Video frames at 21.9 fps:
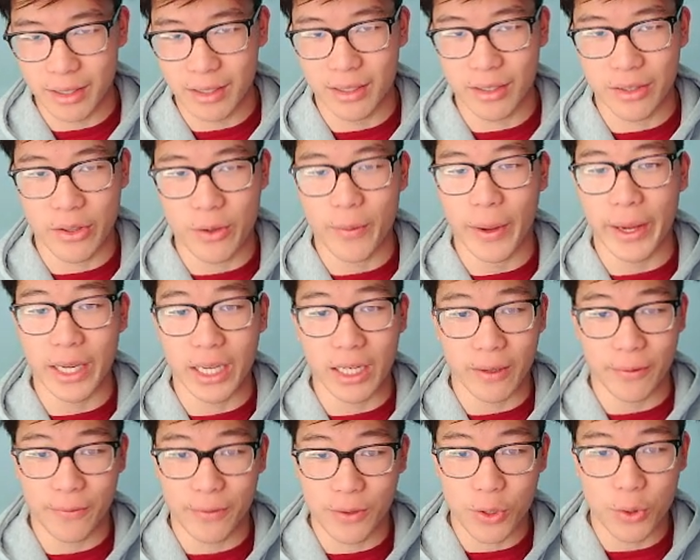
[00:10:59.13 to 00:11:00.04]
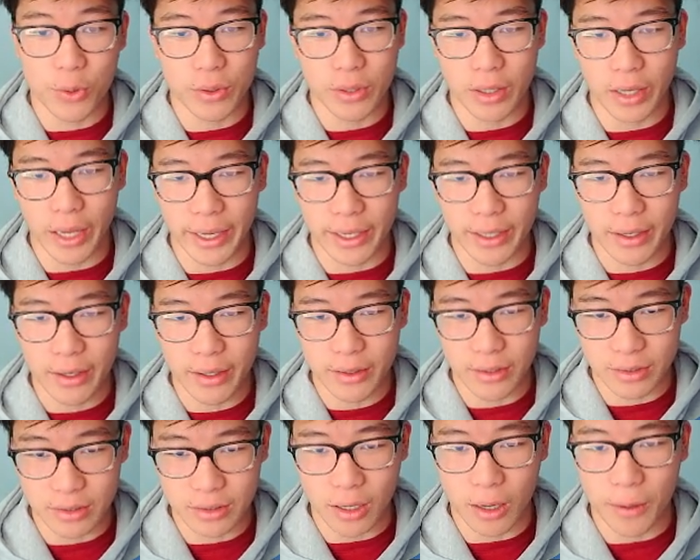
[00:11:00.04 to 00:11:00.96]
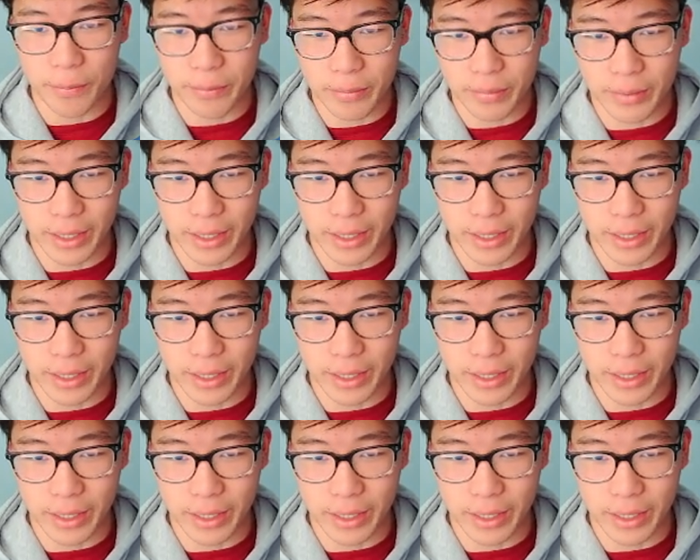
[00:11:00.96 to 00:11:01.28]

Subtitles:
and you might need a few to stop